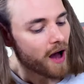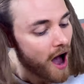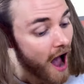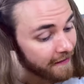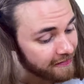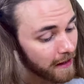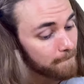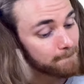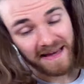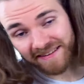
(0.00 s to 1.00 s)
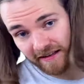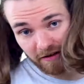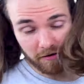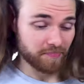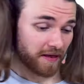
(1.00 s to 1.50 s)
I think meeting new
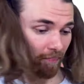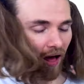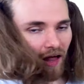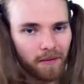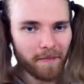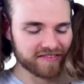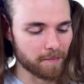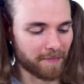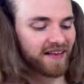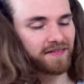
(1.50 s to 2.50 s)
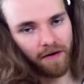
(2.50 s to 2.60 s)
people makes the biggest